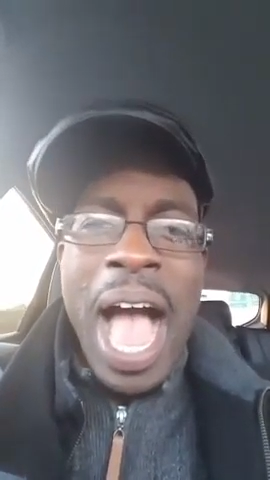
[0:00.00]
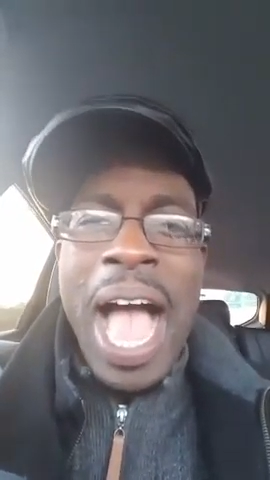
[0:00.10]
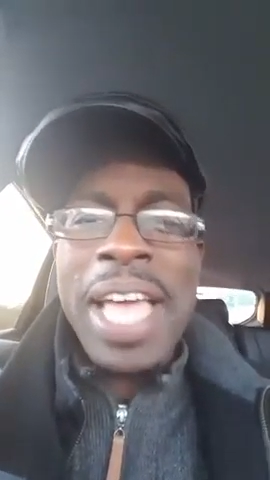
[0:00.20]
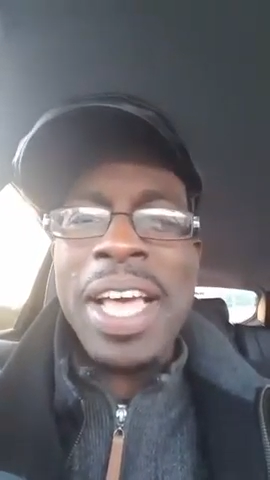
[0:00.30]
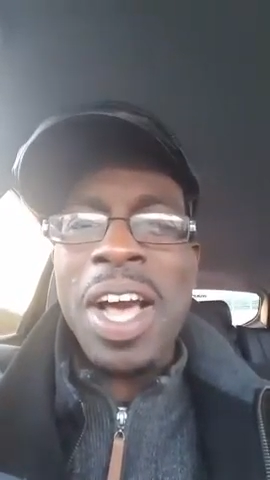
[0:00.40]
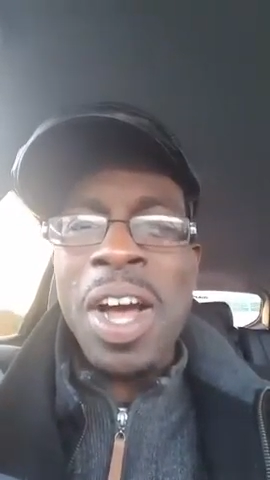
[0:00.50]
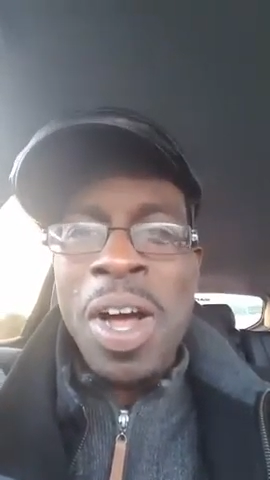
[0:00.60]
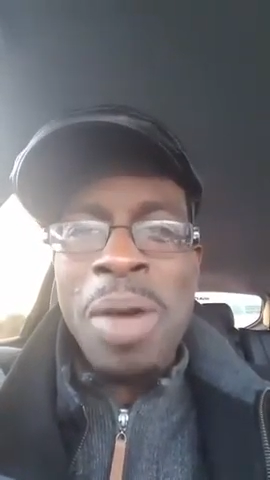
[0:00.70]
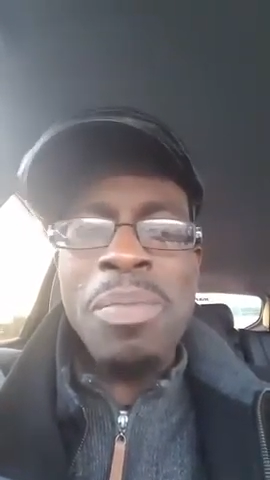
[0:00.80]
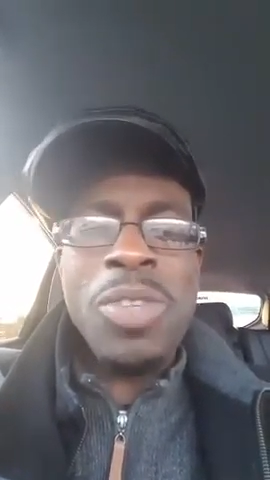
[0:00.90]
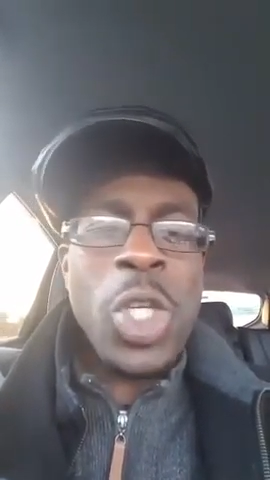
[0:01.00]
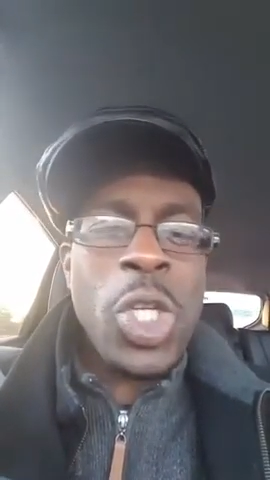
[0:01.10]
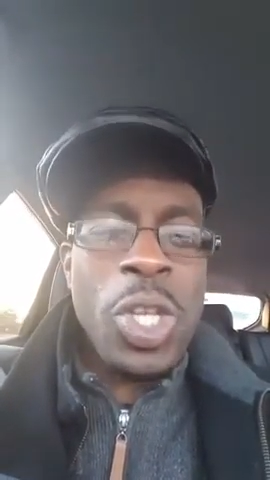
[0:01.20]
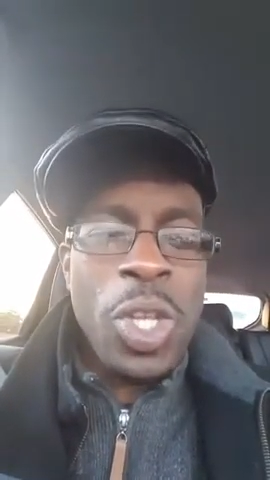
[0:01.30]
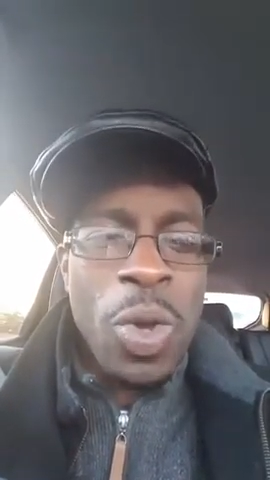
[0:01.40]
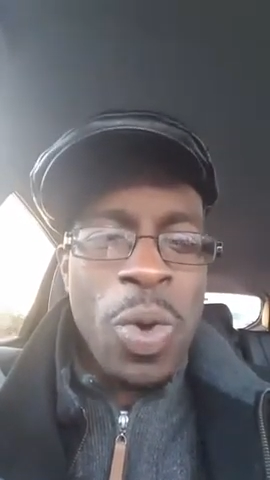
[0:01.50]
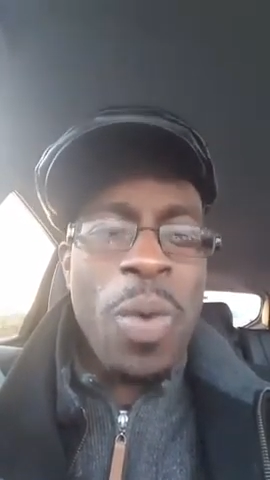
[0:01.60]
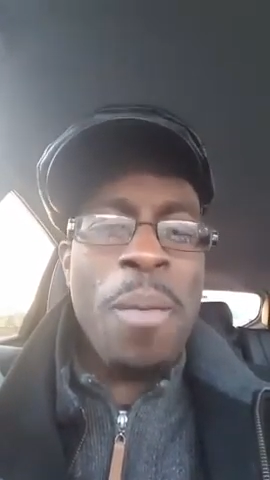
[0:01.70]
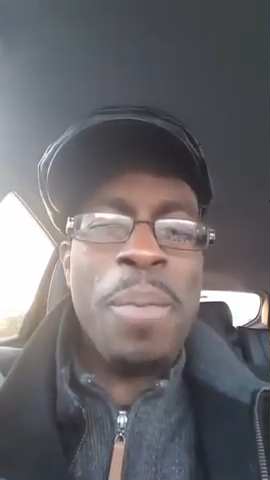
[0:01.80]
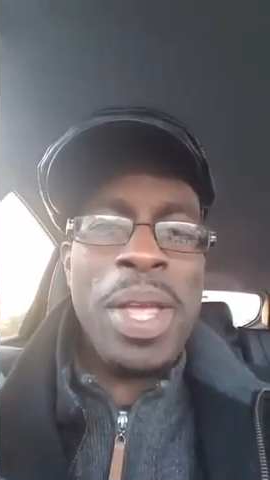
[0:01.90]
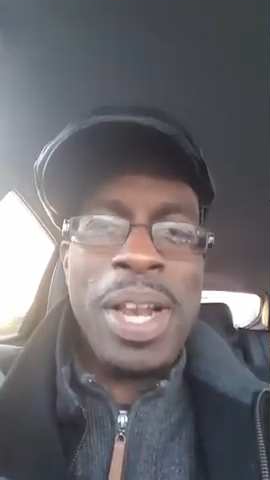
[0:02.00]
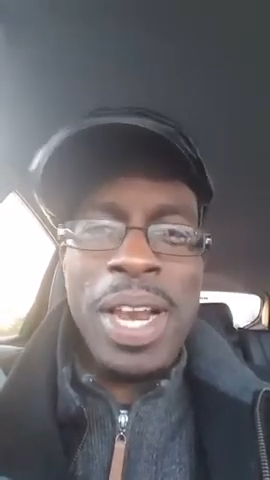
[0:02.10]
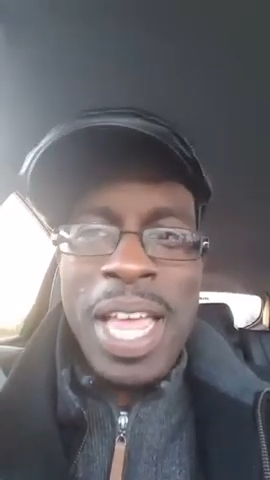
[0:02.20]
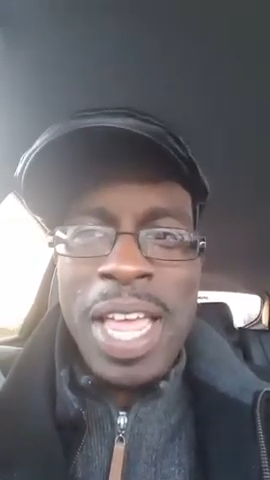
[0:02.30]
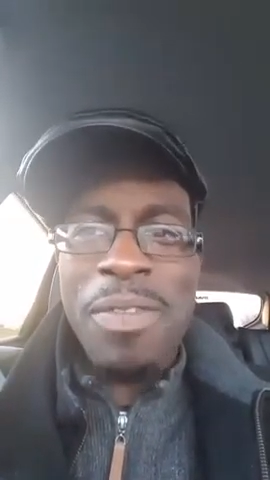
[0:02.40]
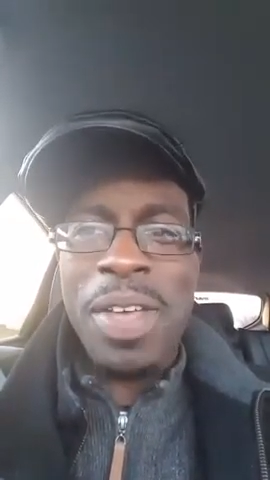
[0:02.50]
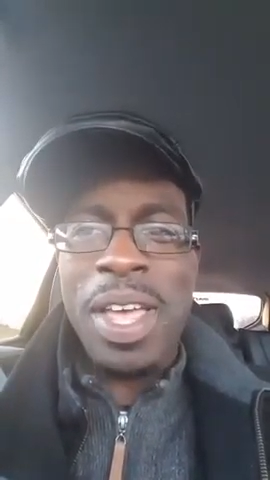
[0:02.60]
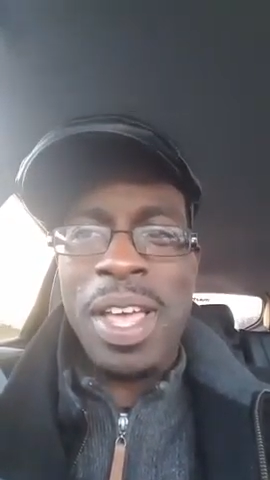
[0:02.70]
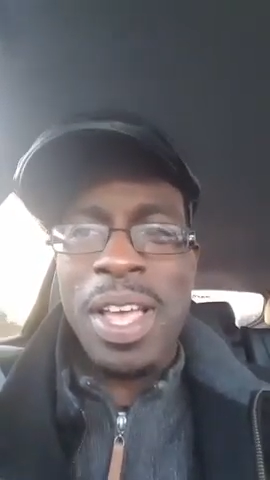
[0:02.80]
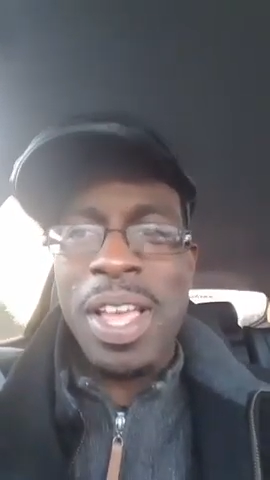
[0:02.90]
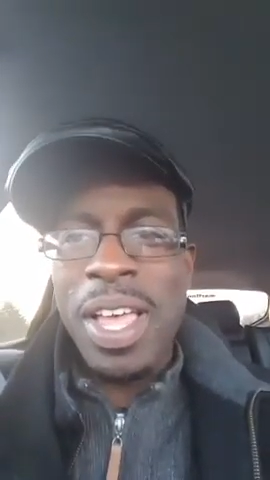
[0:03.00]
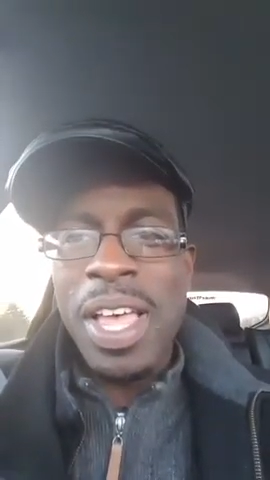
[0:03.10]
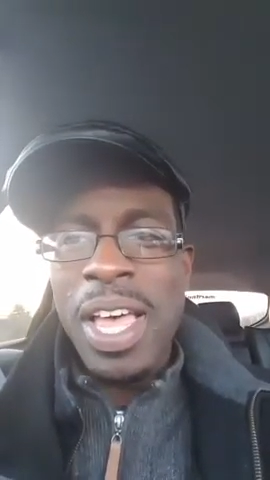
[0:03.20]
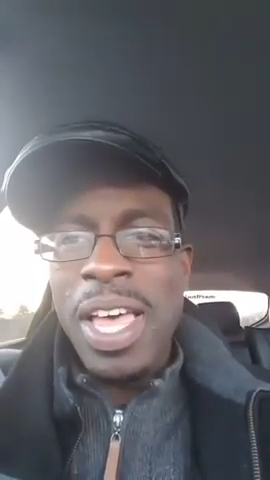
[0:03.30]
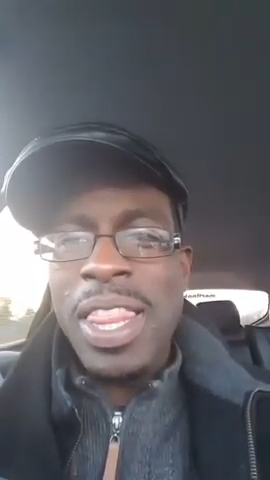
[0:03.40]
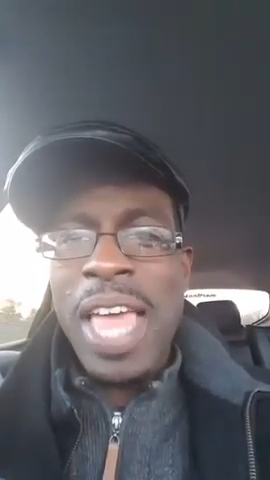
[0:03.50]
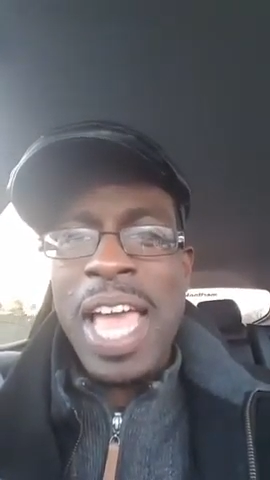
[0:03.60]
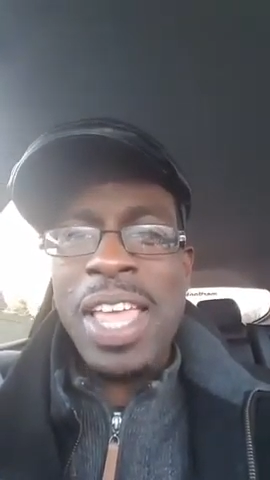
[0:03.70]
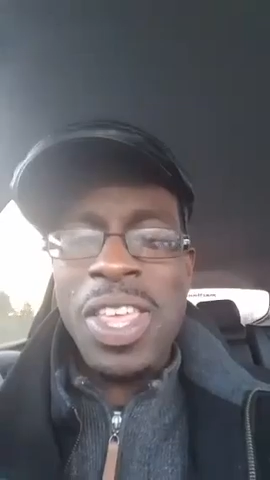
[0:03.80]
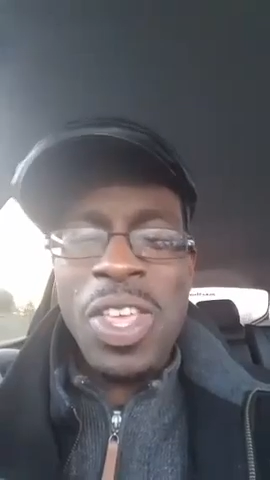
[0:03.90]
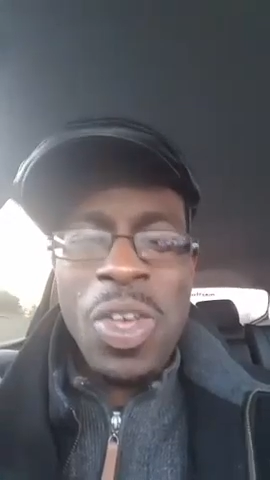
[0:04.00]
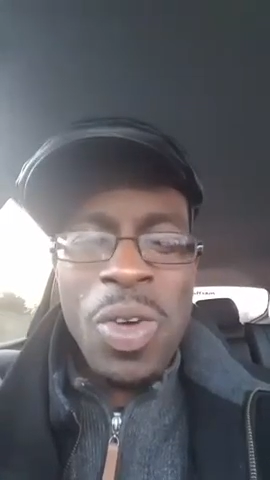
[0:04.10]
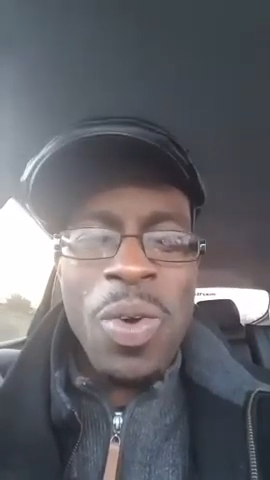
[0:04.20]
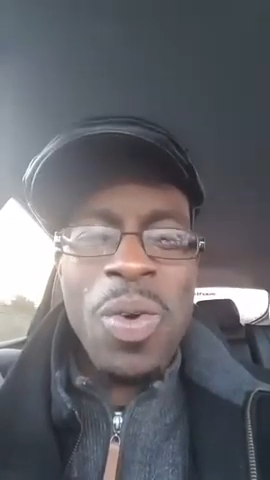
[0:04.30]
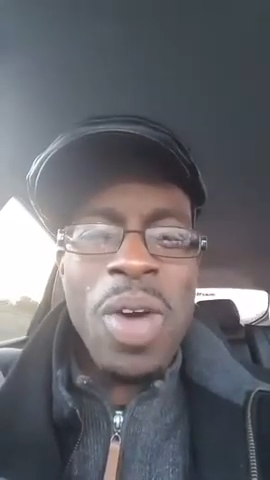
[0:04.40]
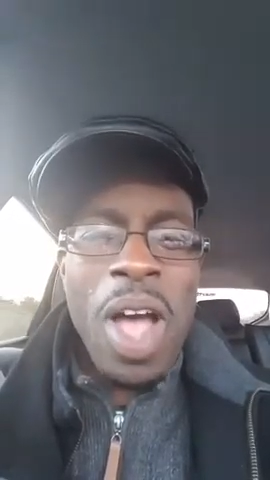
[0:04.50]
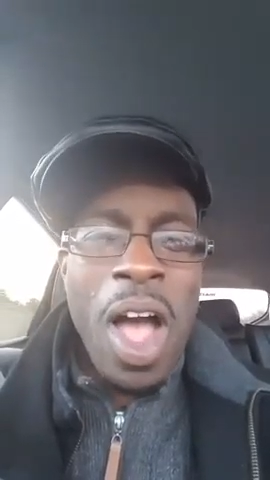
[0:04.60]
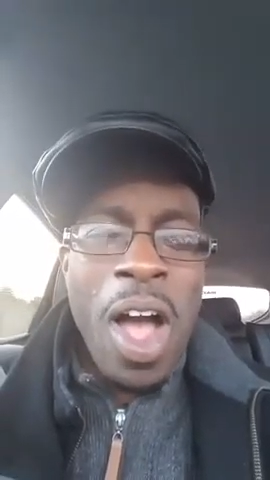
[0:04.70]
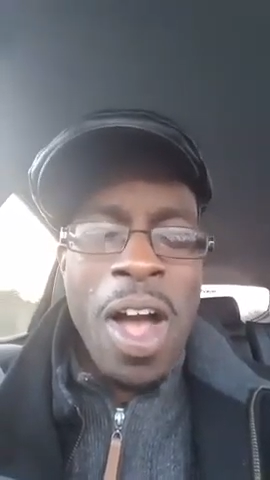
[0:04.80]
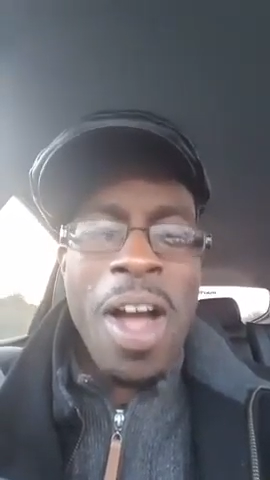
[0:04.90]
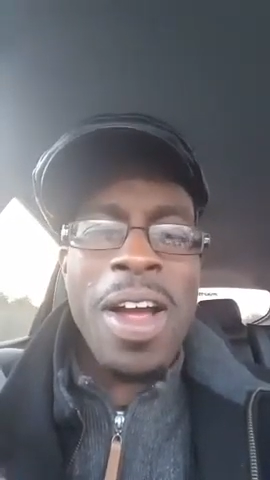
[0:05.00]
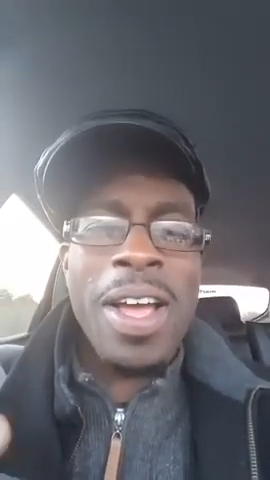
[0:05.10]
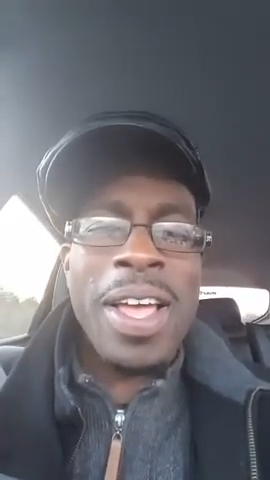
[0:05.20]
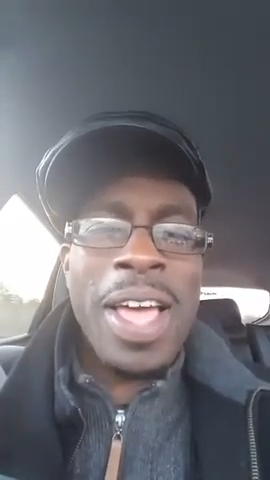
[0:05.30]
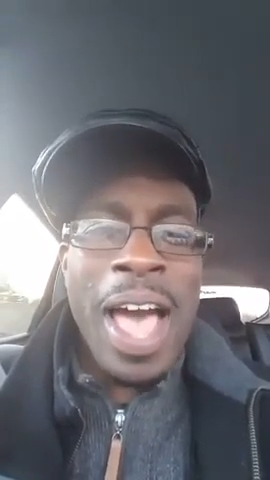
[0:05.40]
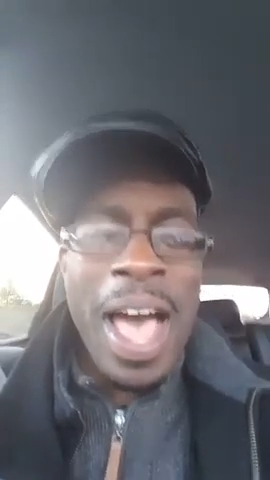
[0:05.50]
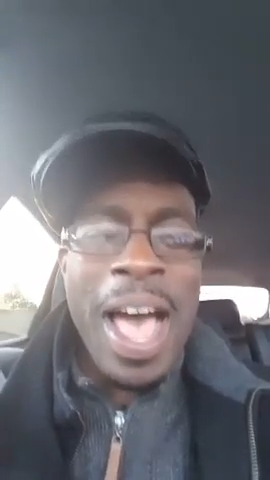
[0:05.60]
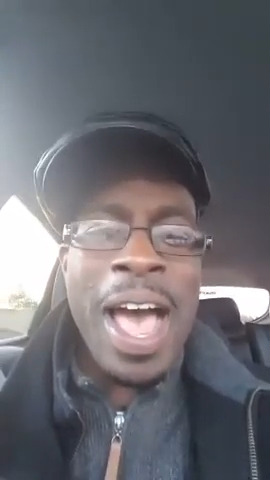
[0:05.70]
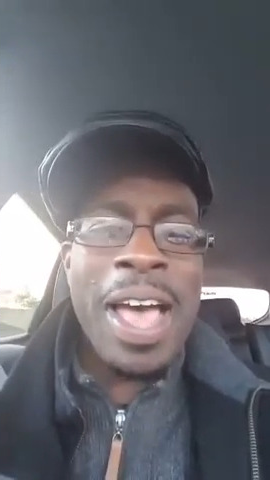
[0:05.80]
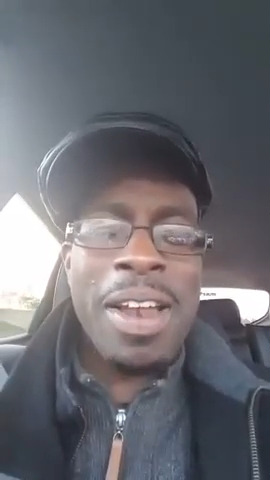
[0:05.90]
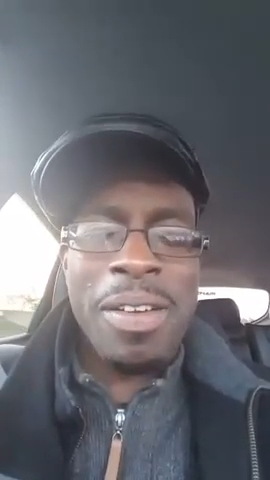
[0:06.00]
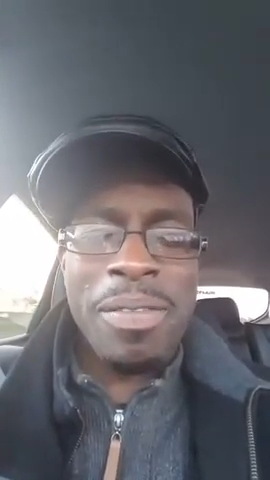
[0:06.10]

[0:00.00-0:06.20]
I come to you believing that you are God.